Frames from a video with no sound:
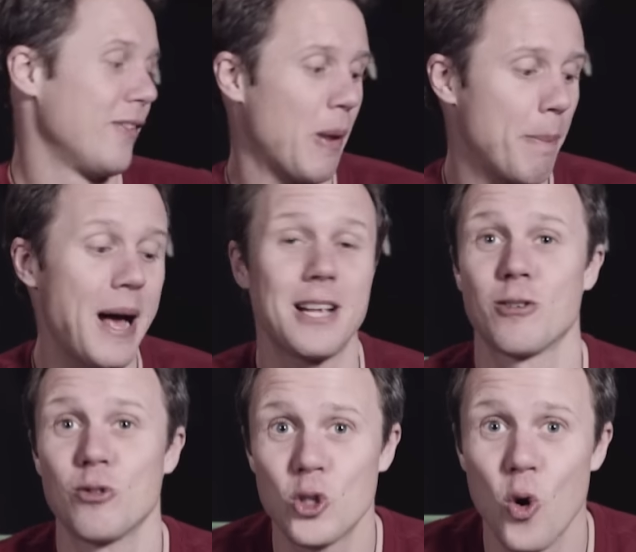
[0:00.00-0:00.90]
The
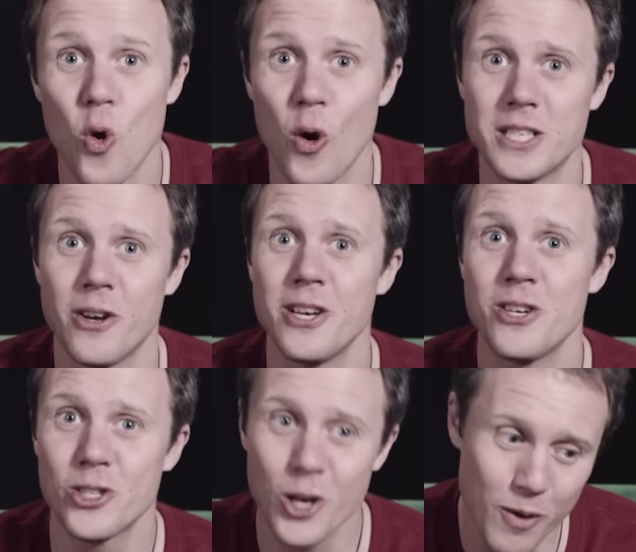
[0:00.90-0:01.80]
Petzl Tour is only
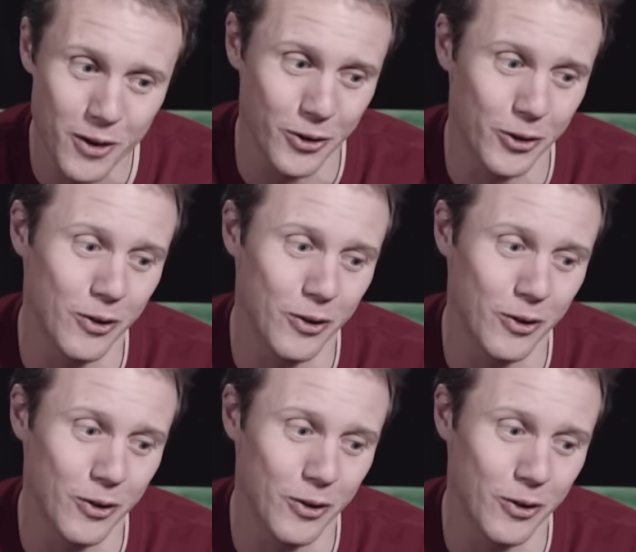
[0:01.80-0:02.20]
200